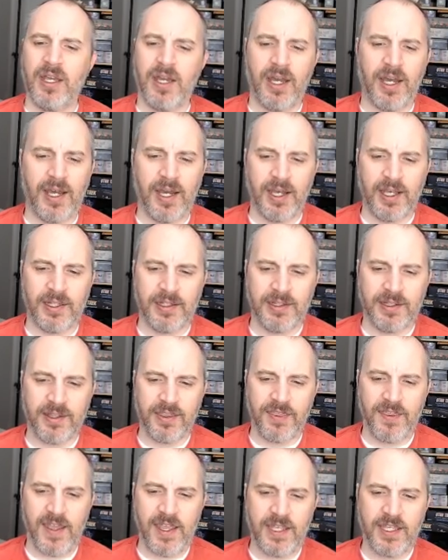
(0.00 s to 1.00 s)

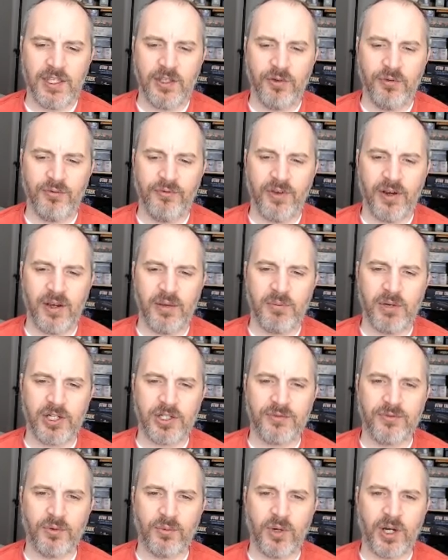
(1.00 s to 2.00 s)
thank you very
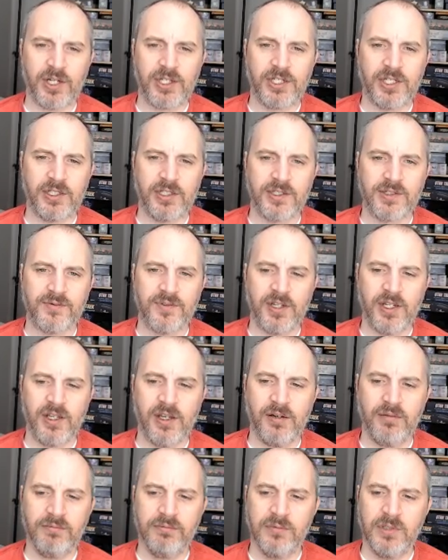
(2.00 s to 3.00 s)
much for watching this
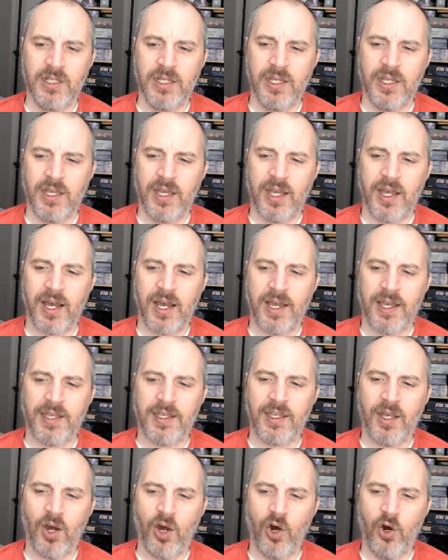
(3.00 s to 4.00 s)
video.
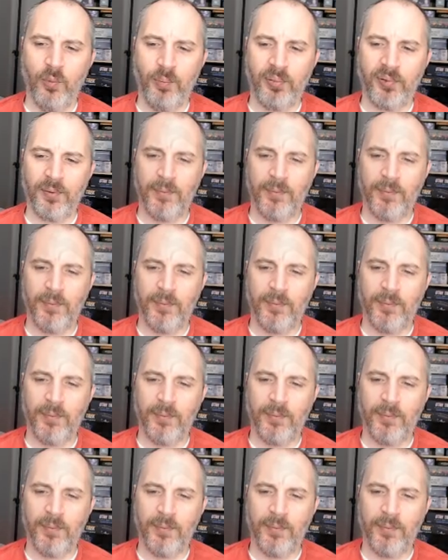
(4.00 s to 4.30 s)
I hope